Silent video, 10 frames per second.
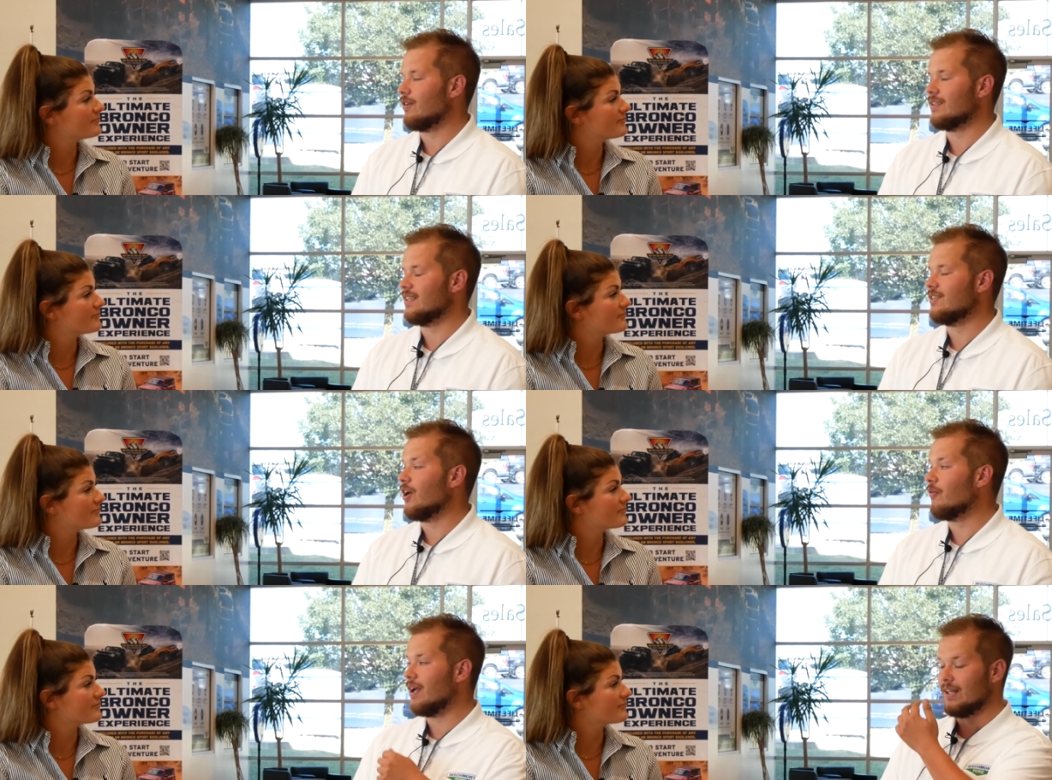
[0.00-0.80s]
Speaker 1: really didn't
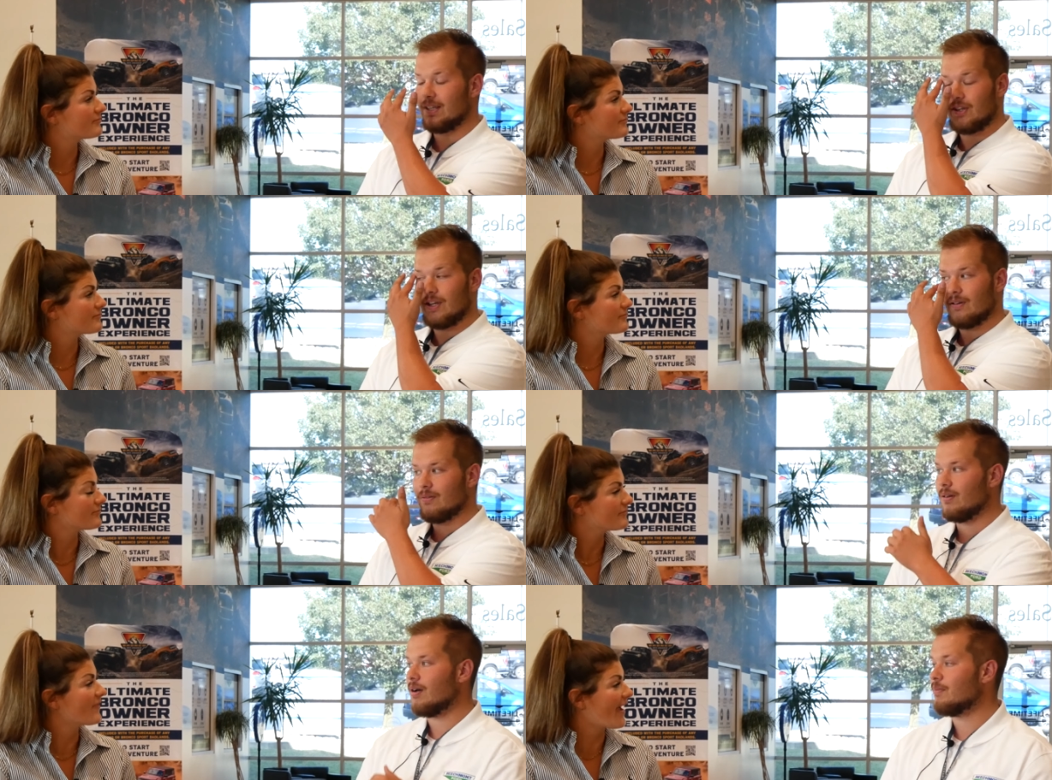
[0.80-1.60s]
know anything
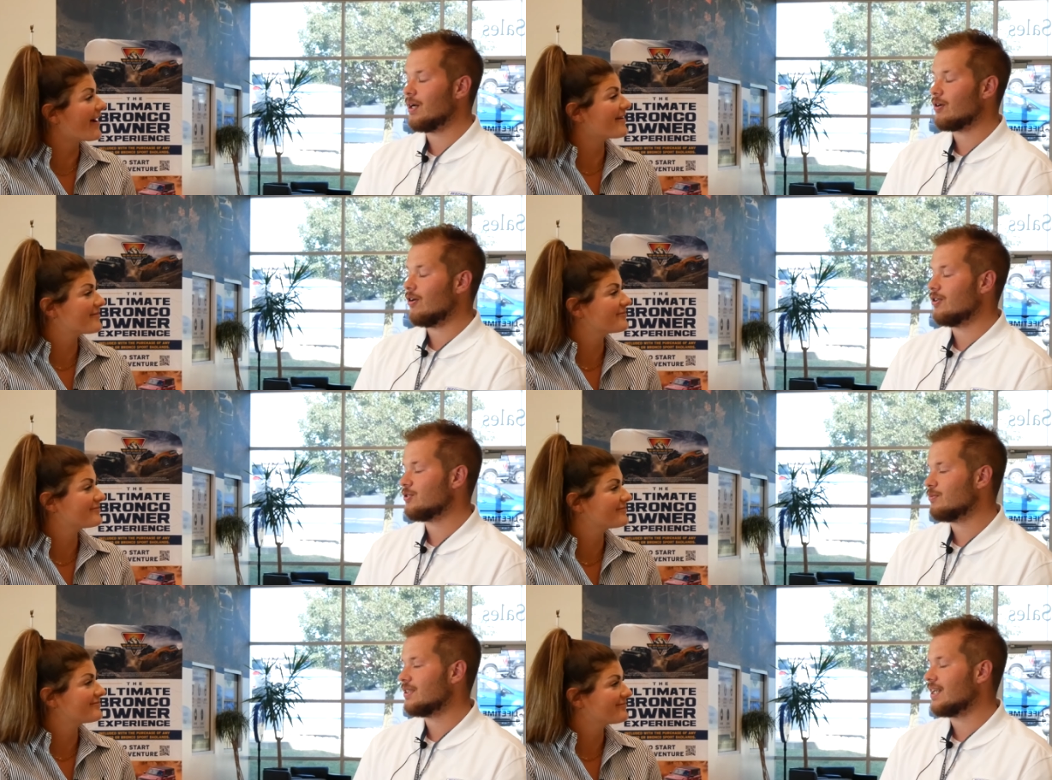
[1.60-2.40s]
yeah. about
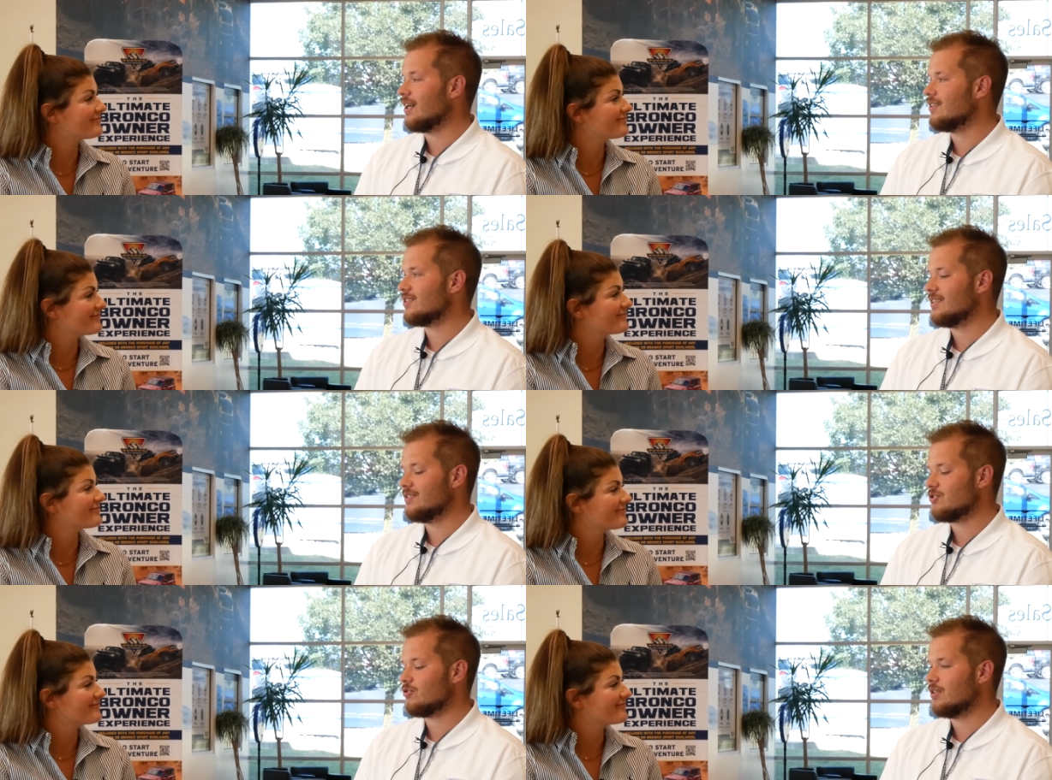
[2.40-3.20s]
cars when I got into the
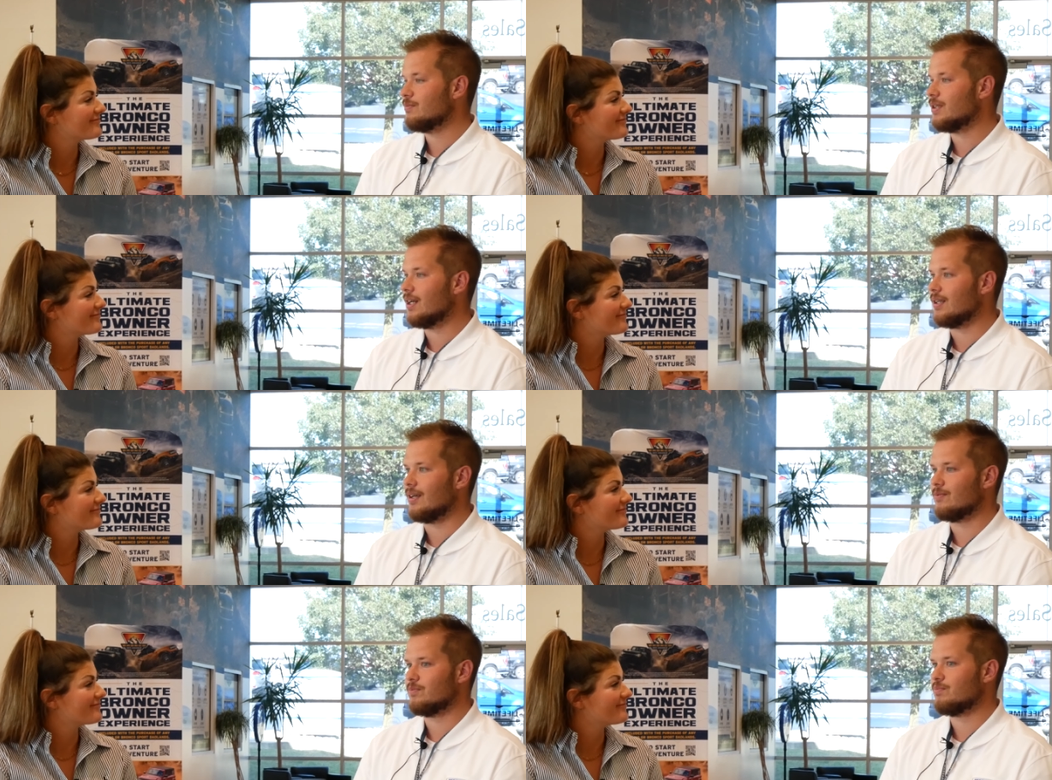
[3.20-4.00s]
industry. But
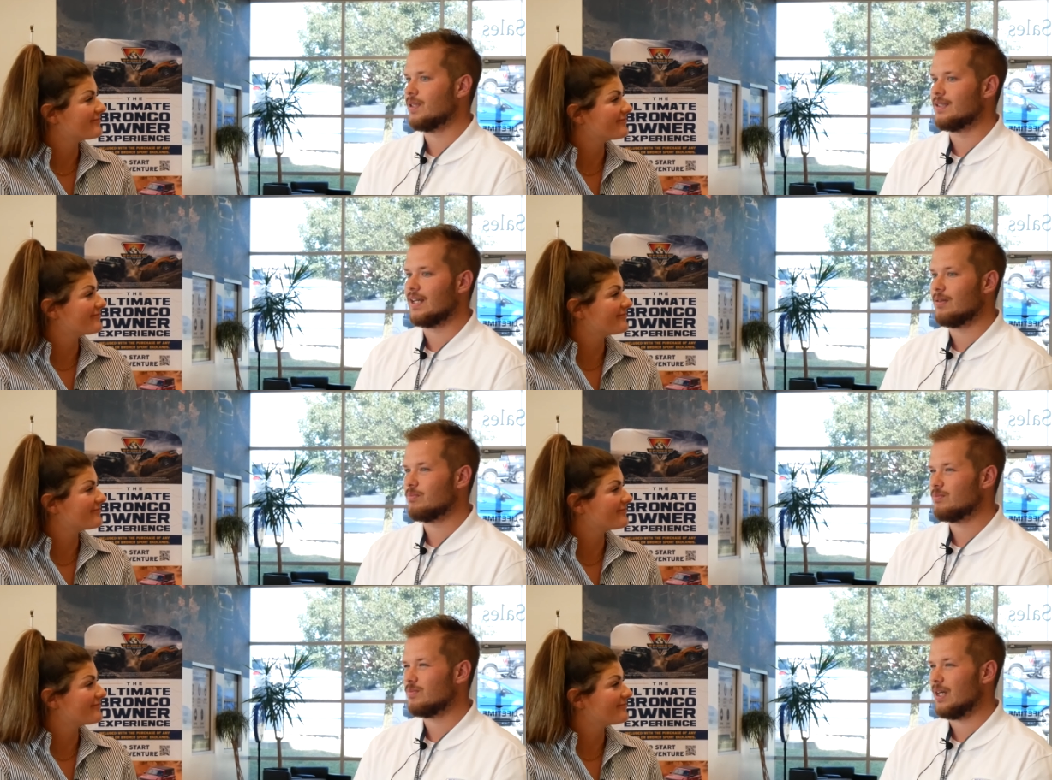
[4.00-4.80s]
I've been
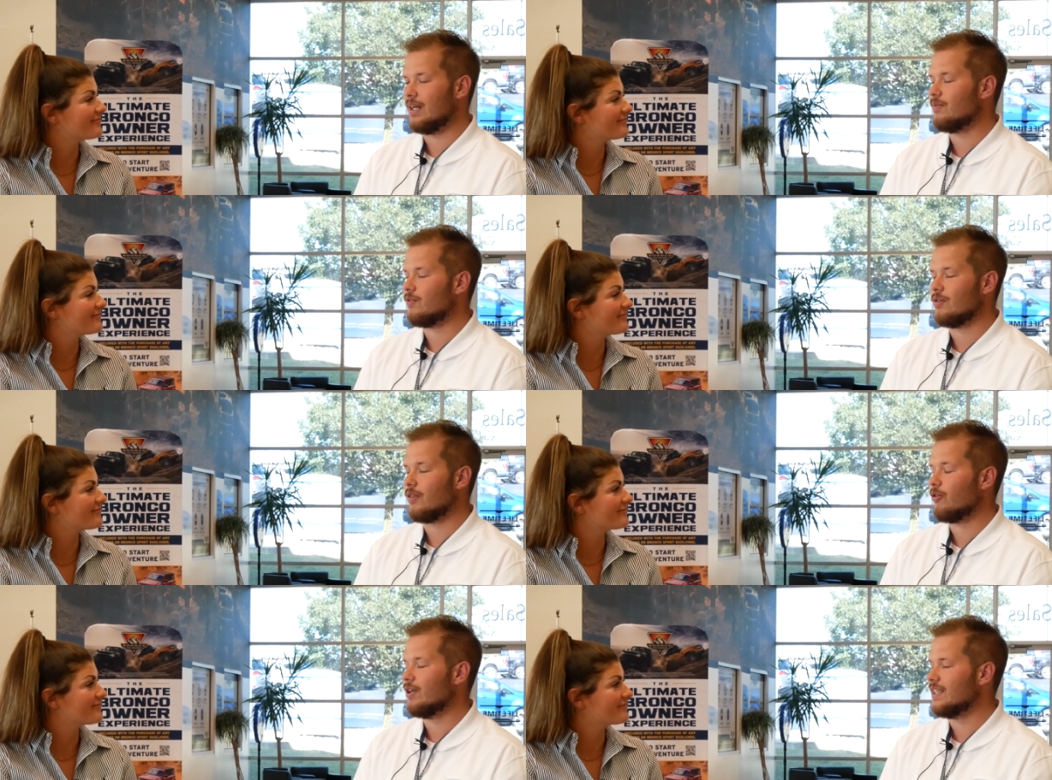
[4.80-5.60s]
at it for
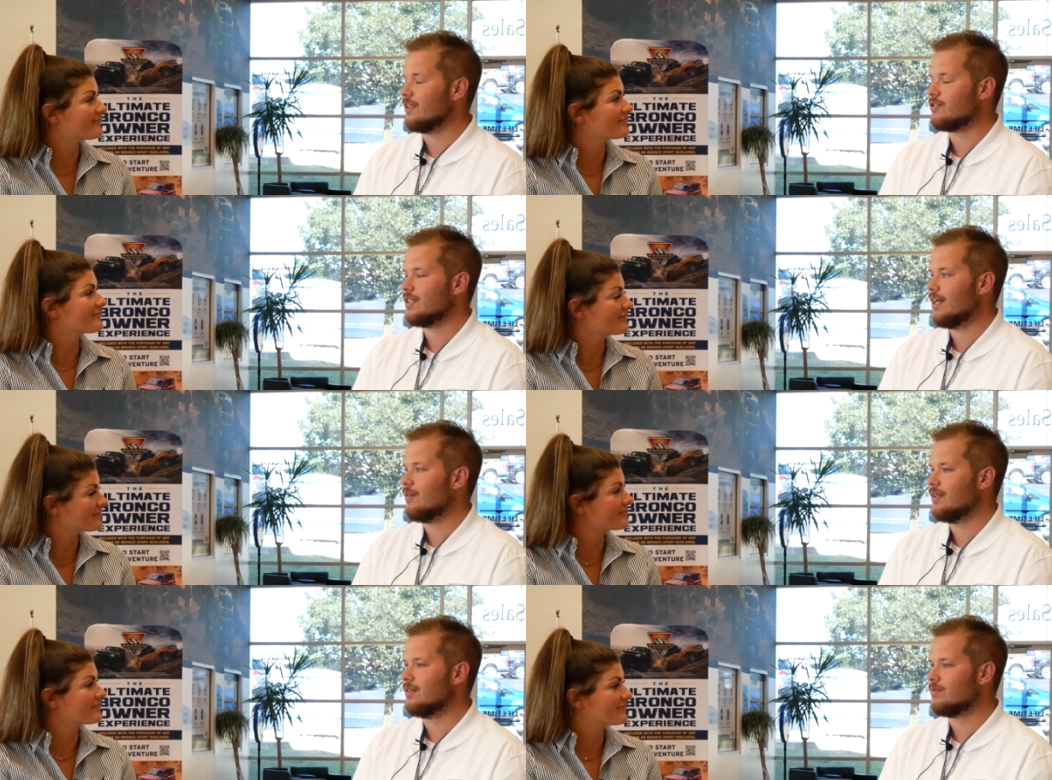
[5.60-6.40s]
three years
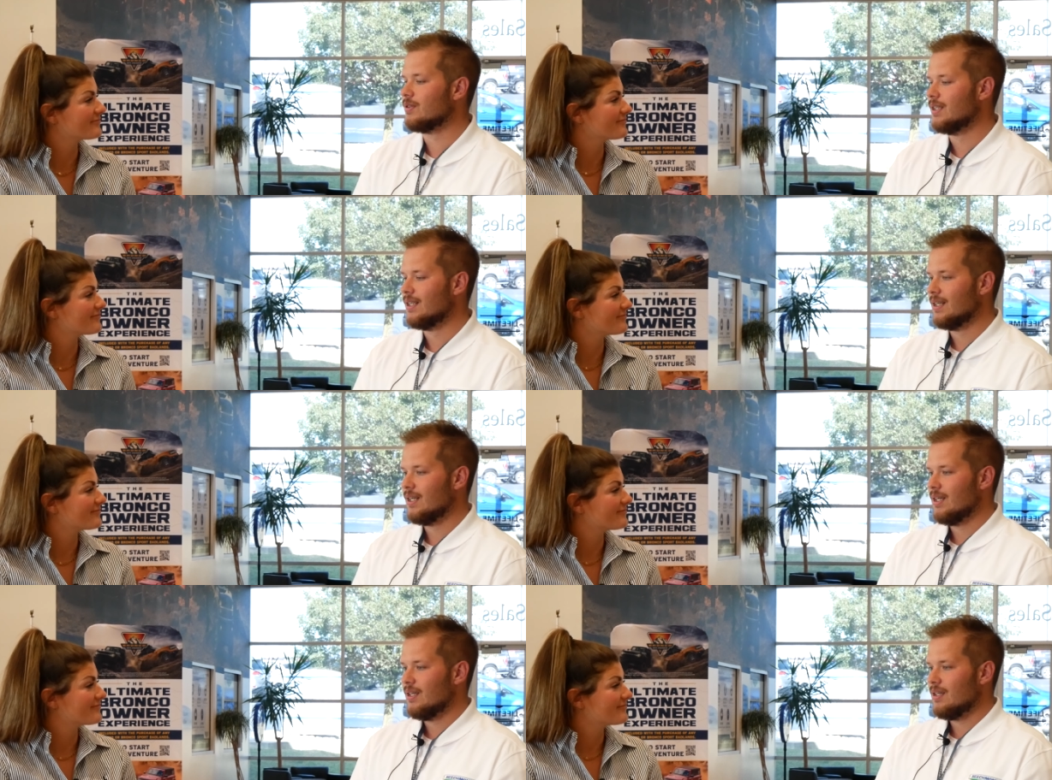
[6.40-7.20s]
now, and
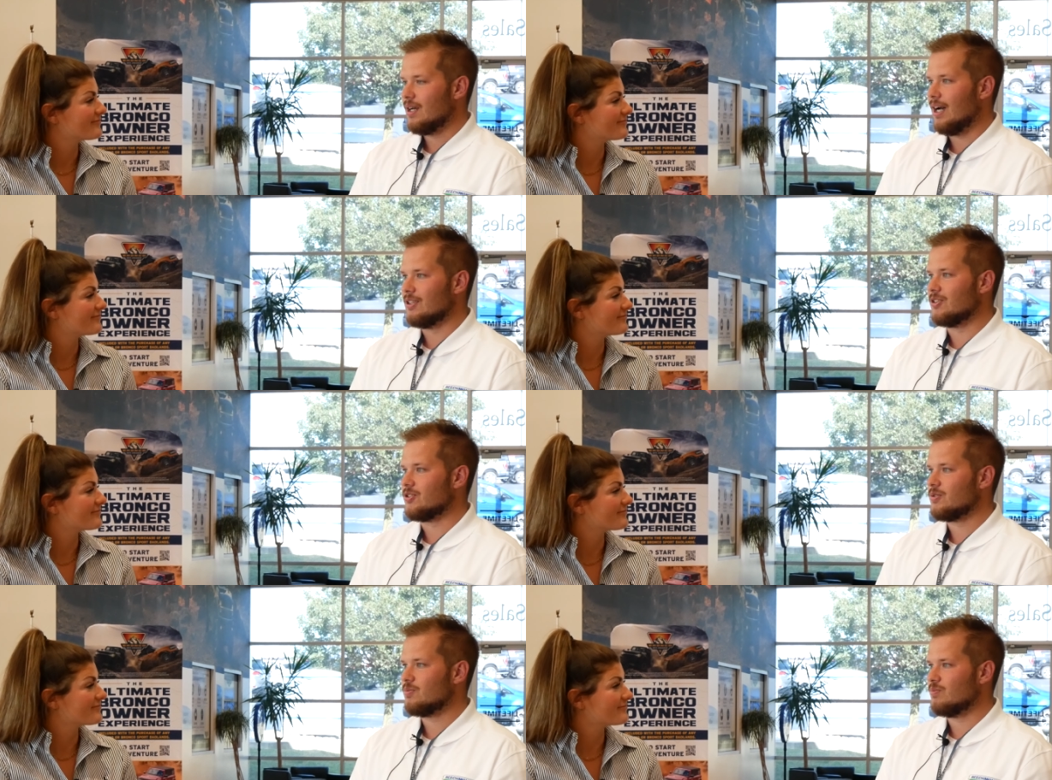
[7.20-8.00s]
I
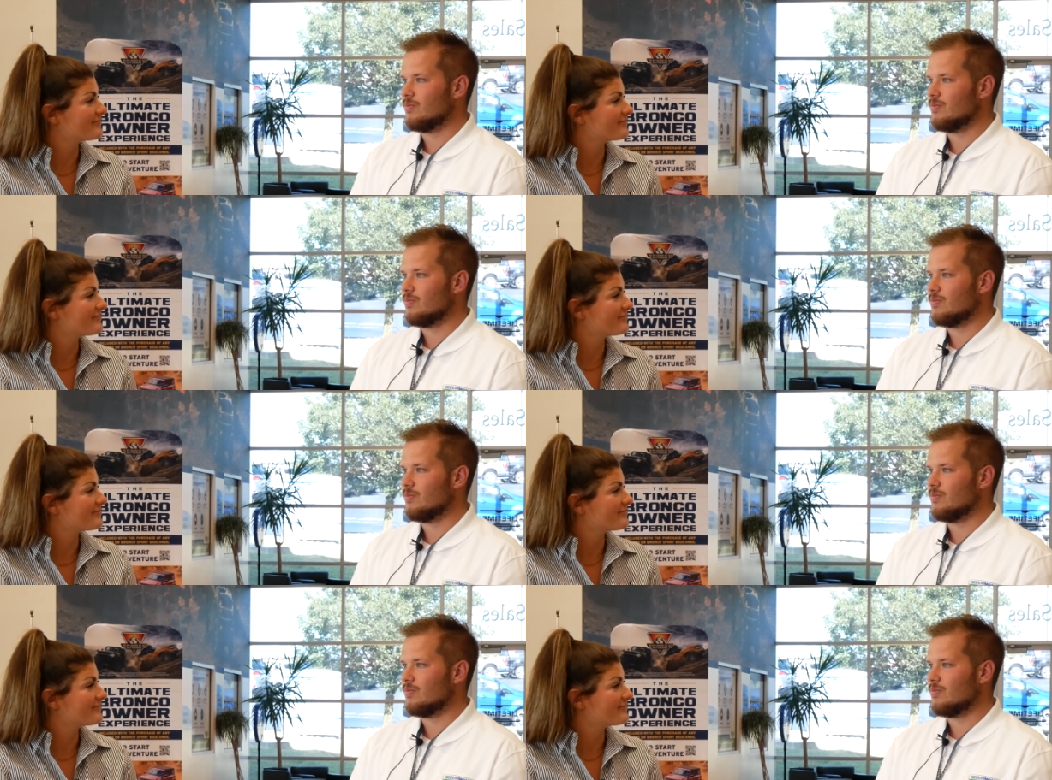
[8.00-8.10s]
just